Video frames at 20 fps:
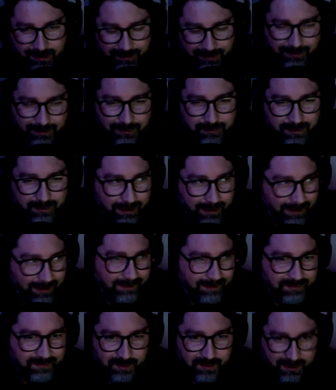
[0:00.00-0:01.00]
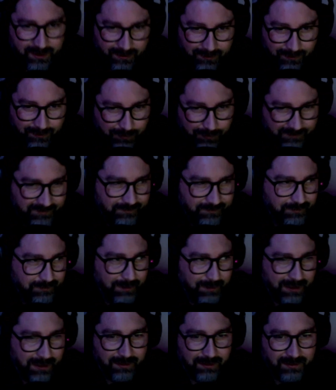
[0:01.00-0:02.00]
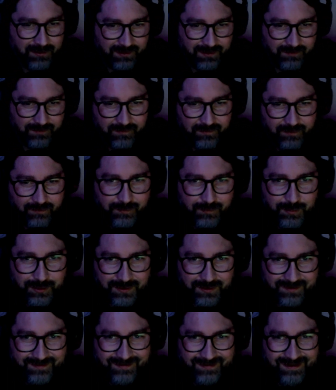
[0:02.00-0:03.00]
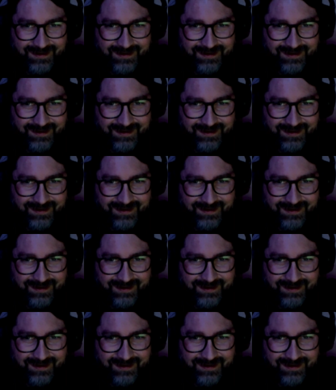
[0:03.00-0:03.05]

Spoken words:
The Great Gatsby, which is one of my all-time favorite books.